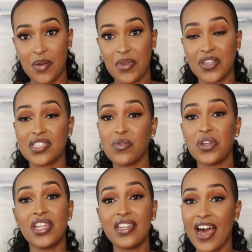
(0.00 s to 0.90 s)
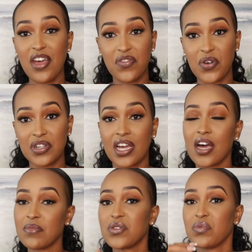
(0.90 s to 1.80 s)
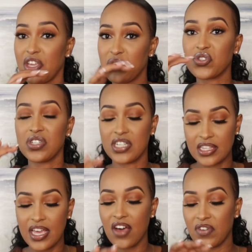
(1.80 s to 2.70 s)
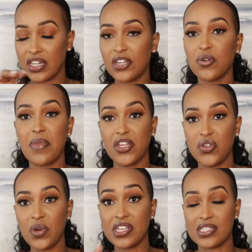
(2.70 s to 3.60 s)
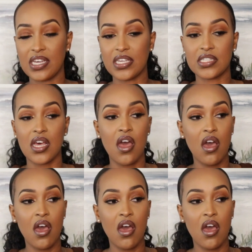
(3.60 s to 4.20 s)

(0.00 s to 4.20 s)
Because in the iPhone, they have a little menu where it says,